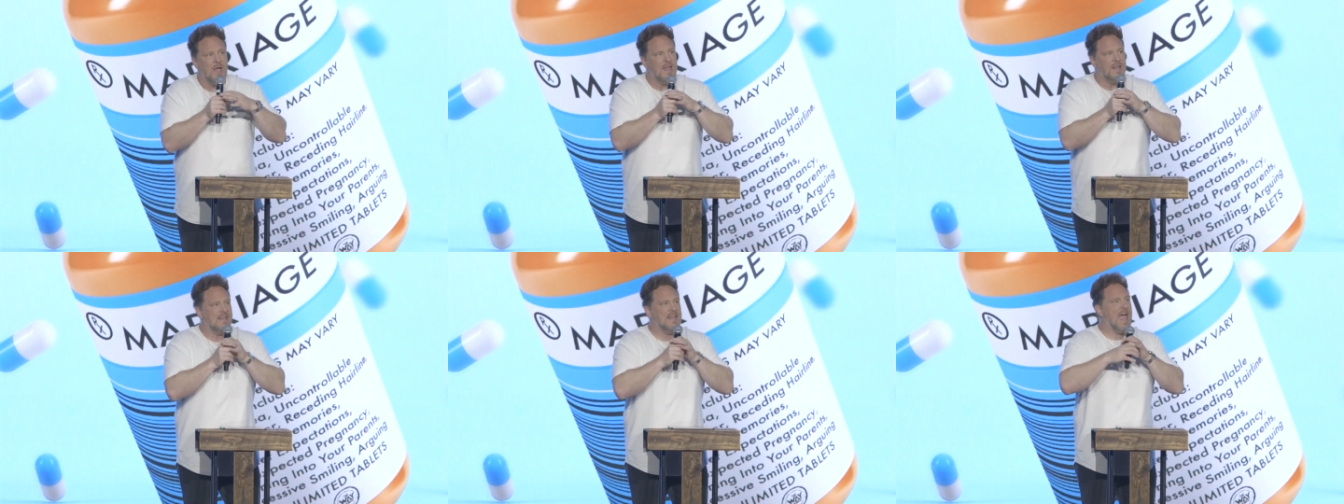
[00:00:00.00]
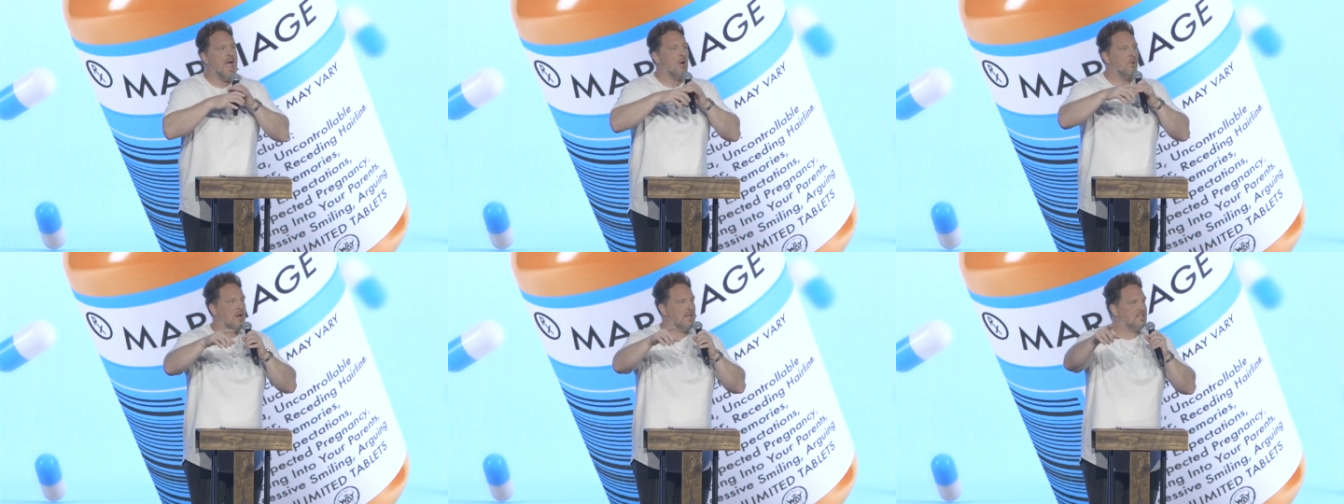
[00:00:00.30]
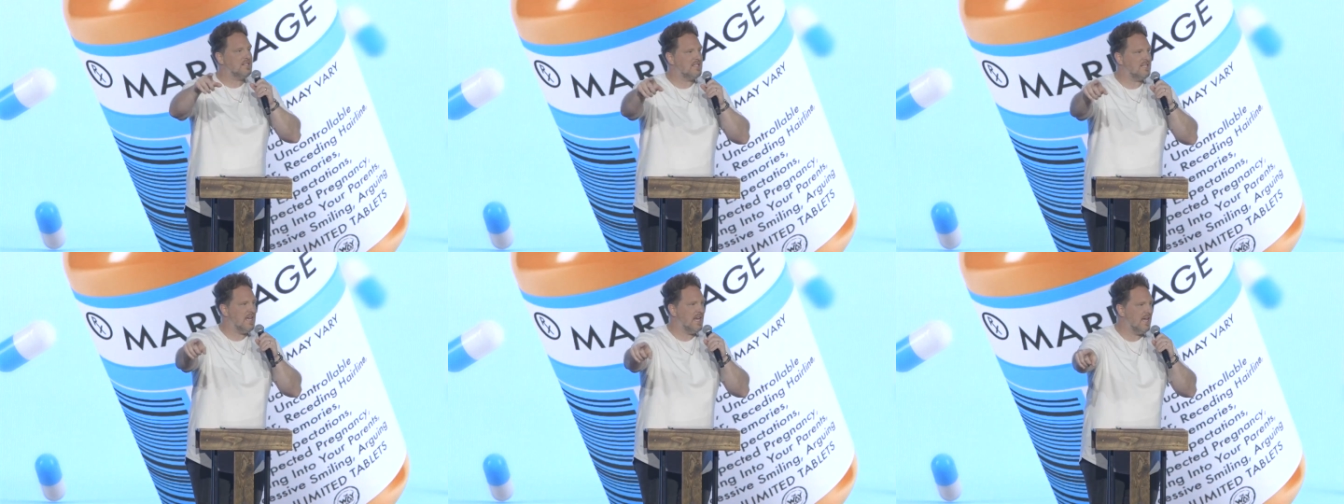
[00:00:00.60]
now we
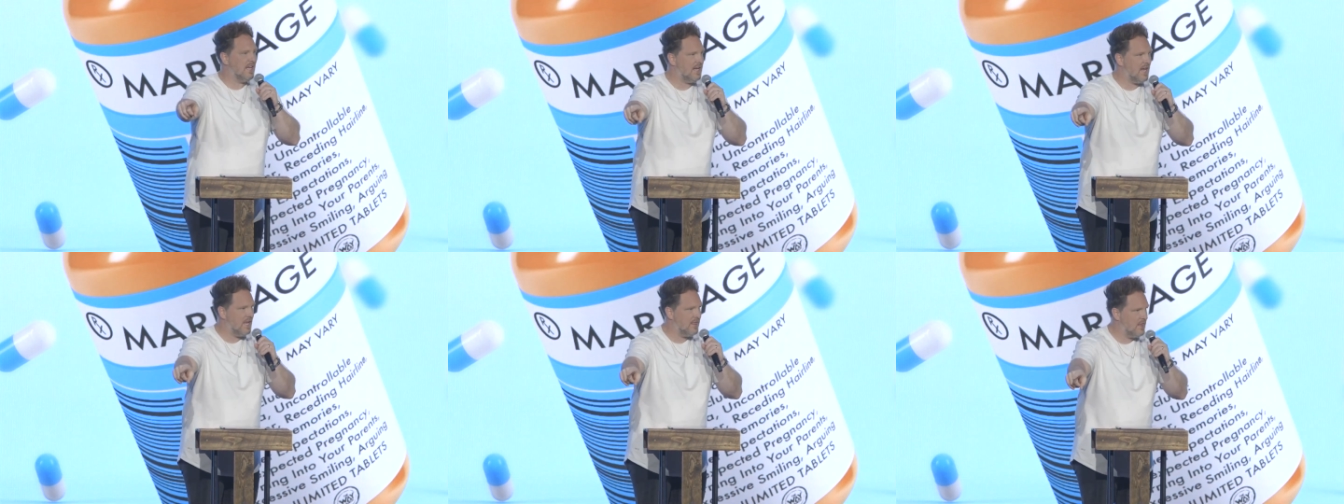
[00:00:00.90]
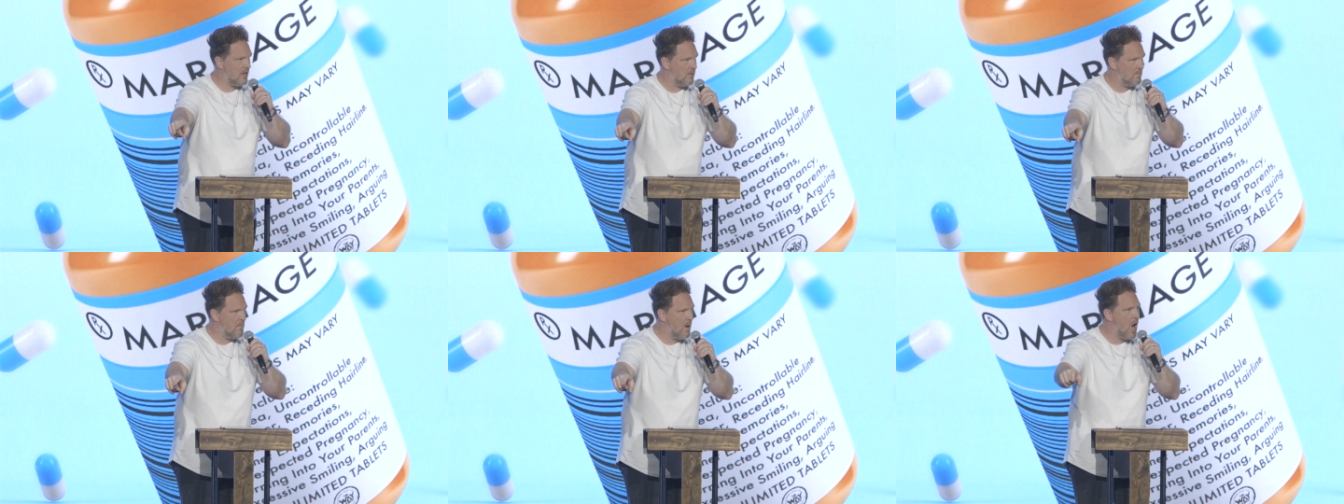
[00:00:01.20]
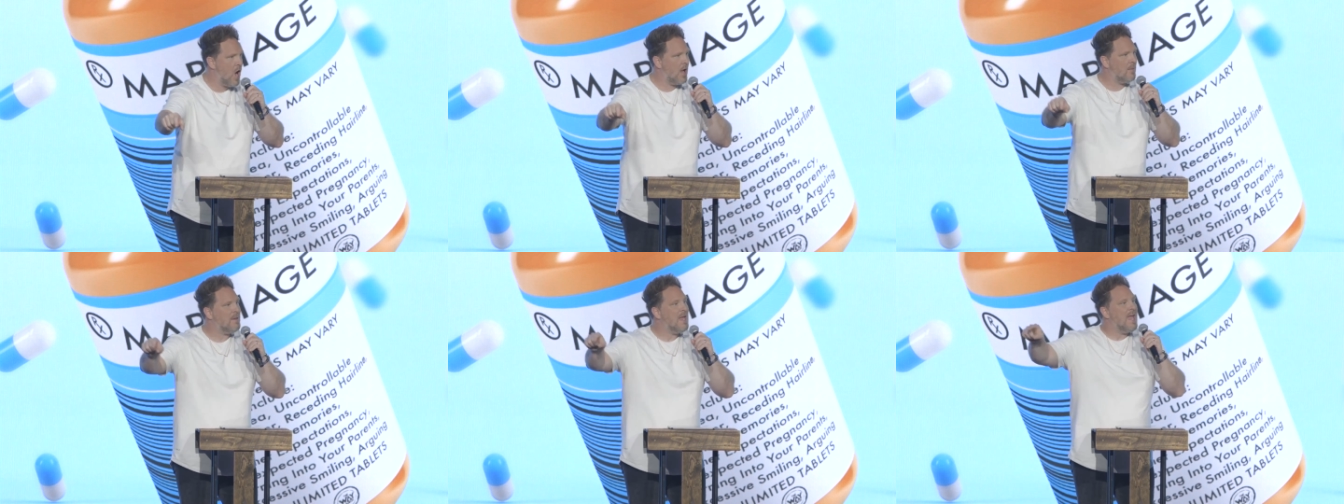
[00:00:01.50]
see it in their
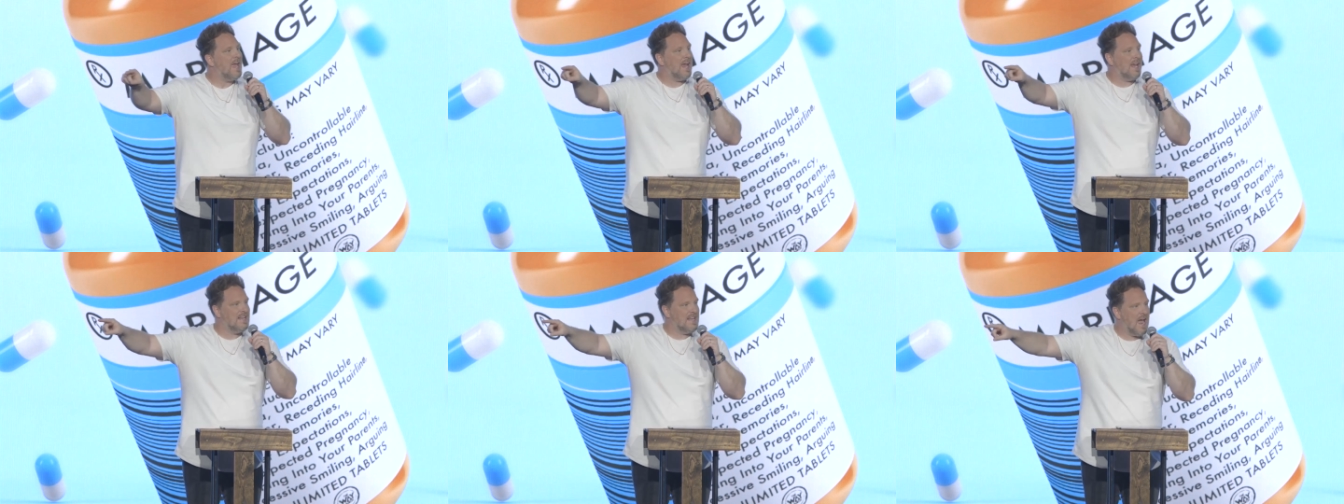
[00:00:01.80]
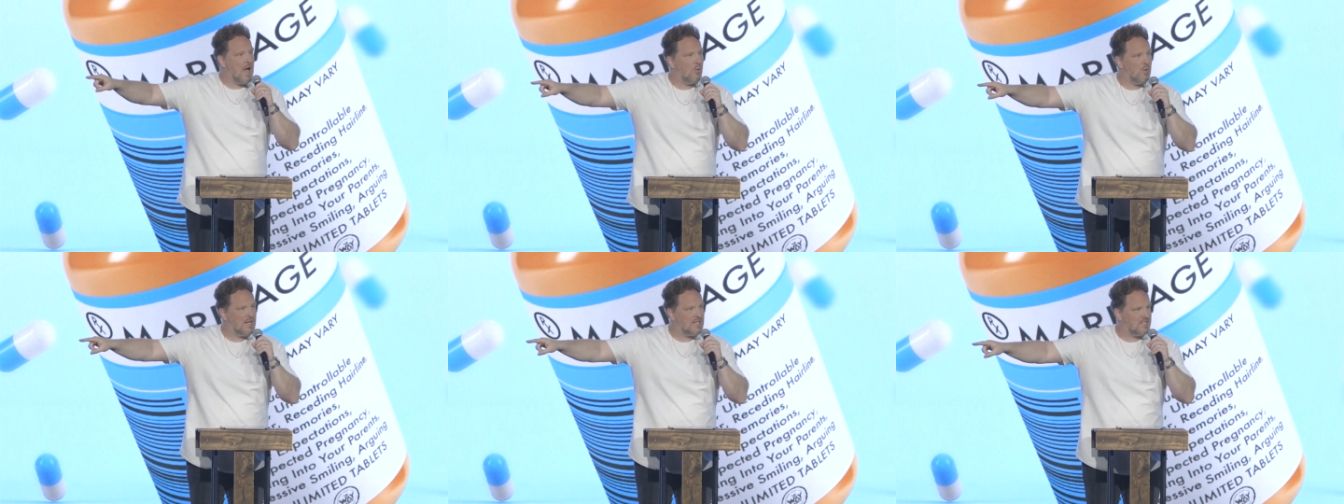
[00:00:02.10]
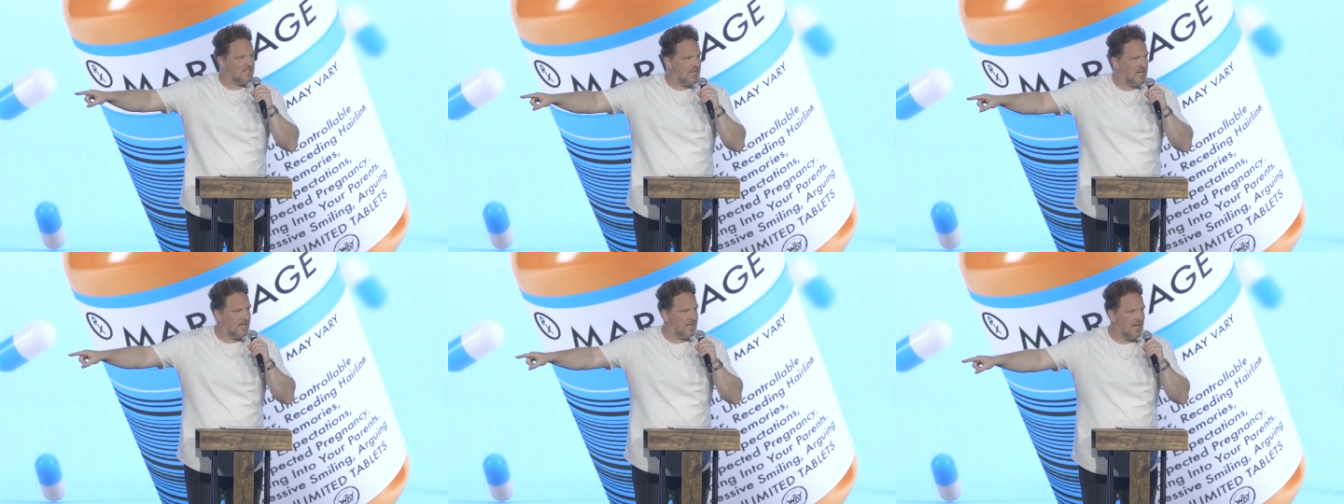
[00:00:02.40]
mom, and now we
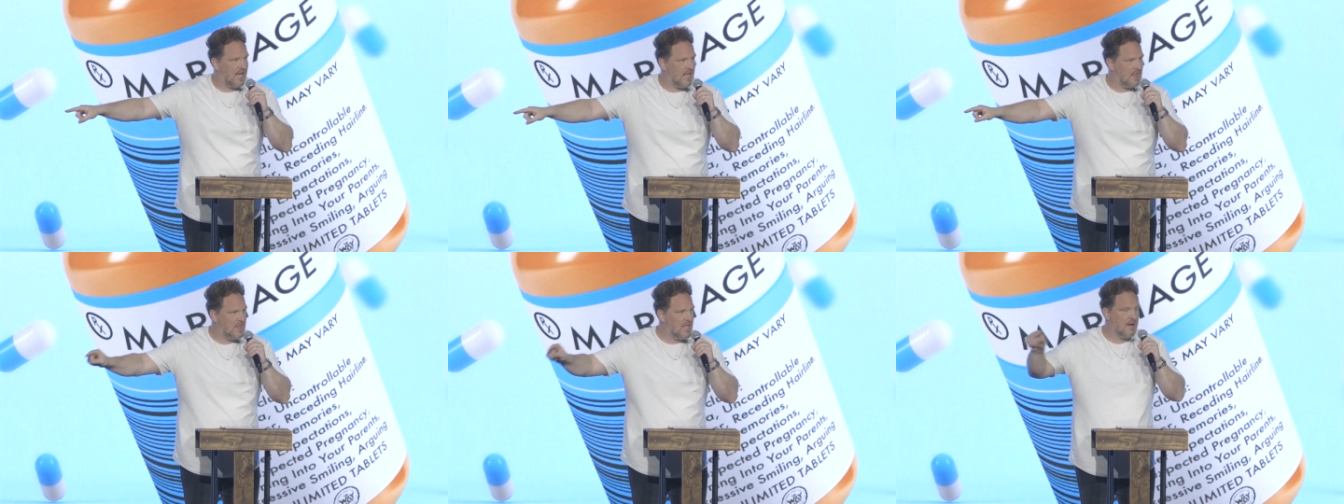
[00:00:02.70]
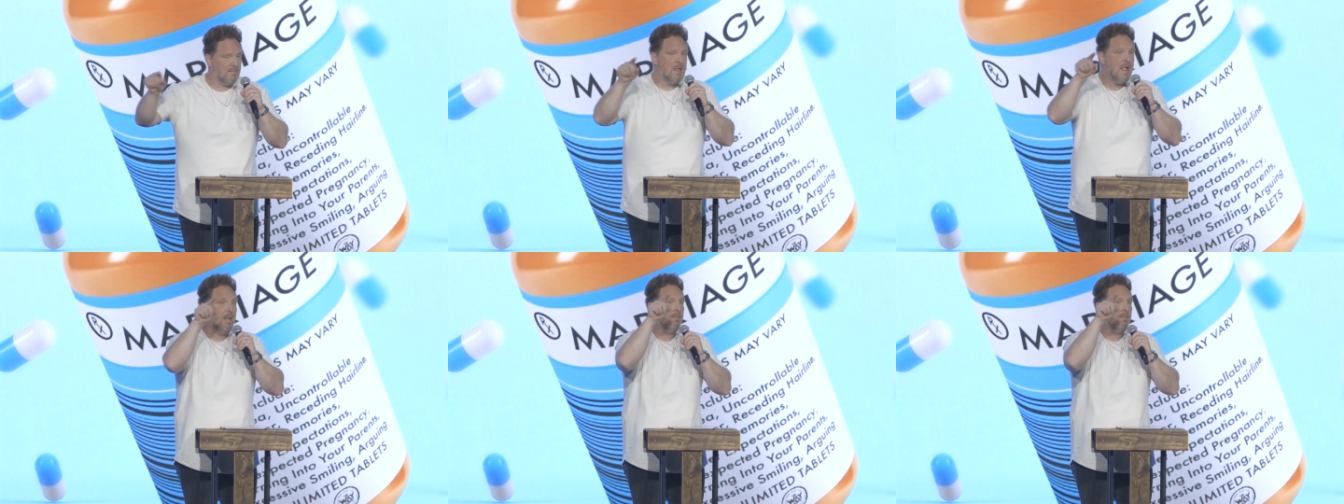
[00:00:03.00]
see it in them.